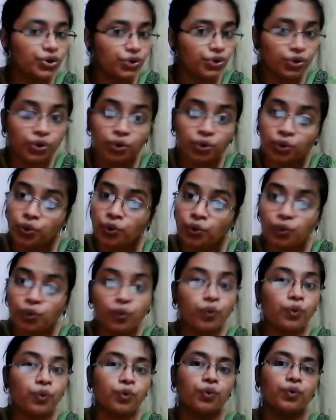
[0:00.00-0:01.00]

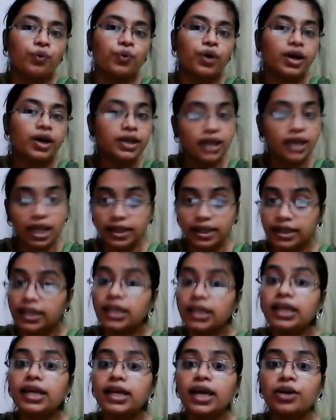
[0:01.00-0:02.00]
No,
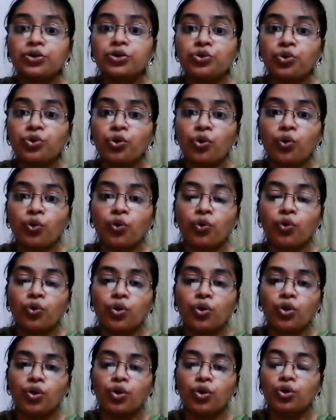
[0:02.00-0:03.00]
nothing can grow.
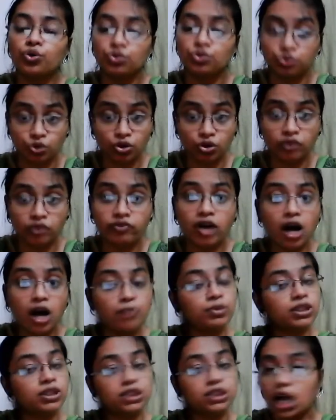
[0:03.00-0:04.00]
So the
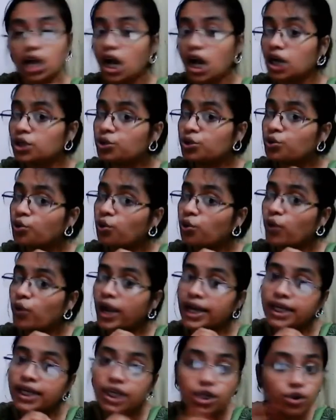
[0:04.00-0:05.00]
farmers can't grow
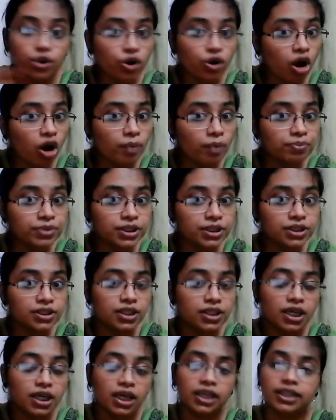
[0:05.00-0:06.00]
any crops.
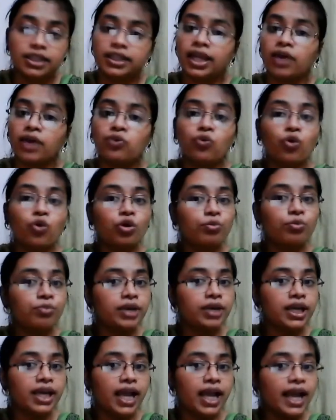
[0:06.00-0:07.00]
There won't
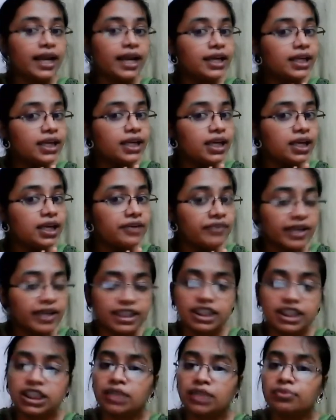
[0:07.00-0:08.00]
be any
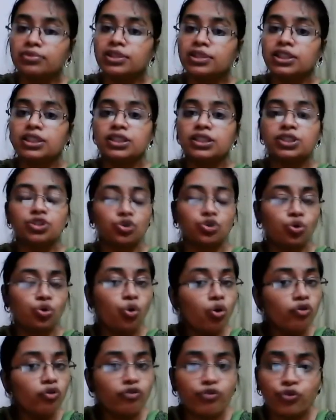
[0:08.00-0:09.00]
vegetables,
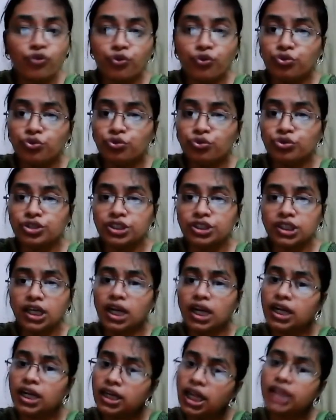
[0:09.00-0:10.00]
no fruits,
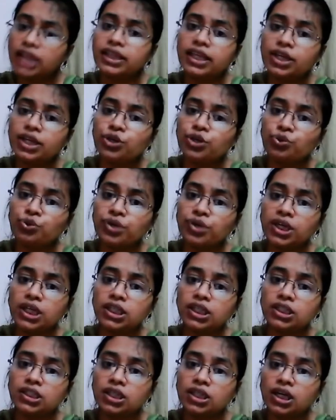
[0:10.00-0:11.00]
nothing to
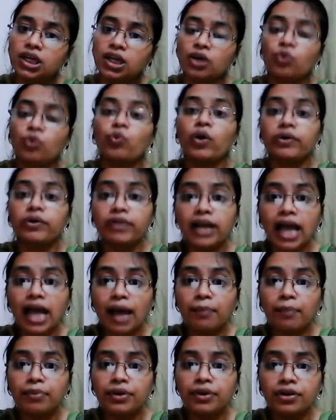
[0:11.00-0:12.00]
eat. What will
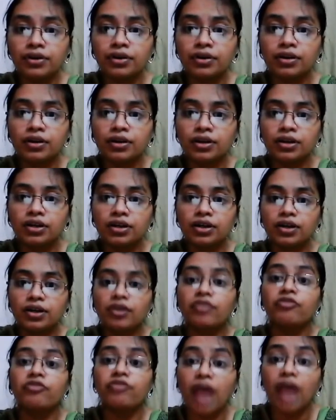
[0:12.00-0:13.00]
happen?
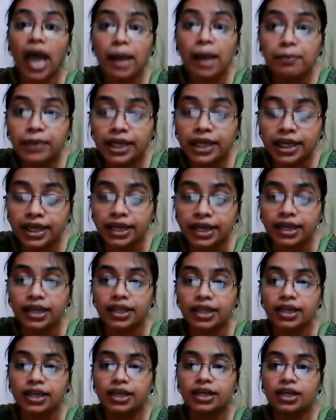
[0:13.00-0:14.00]
Famine.
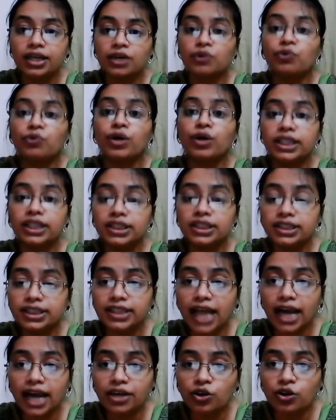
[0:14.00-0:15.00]
What is it
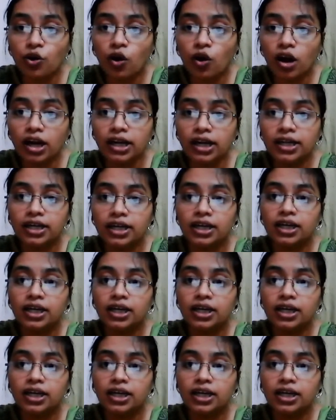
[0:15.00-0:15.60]
that called?